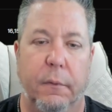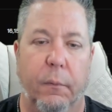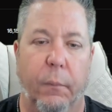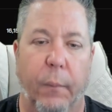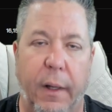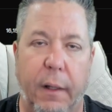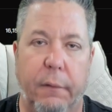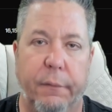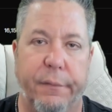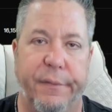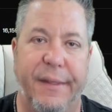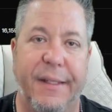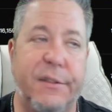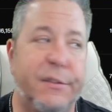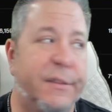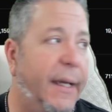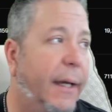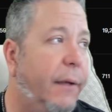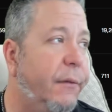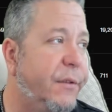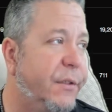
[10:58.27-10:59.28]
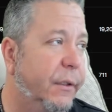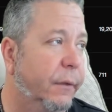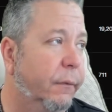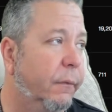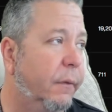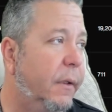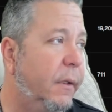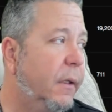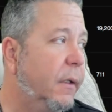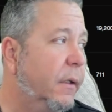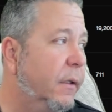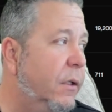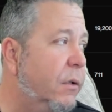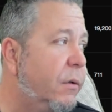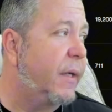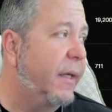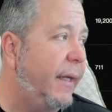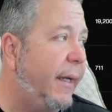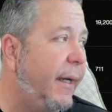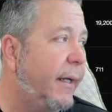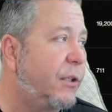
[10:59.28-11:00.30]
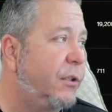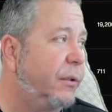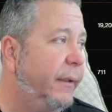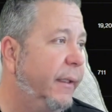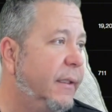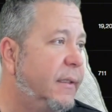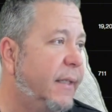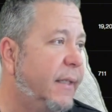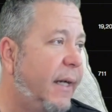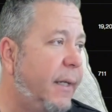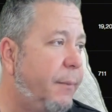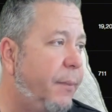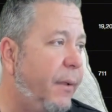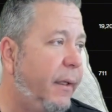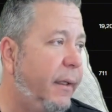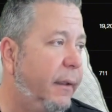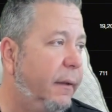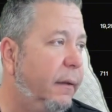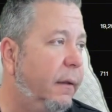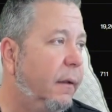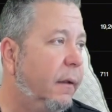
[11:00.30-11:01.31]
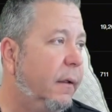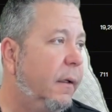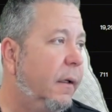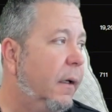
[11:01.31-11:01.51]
Well, this tells you. You actually type in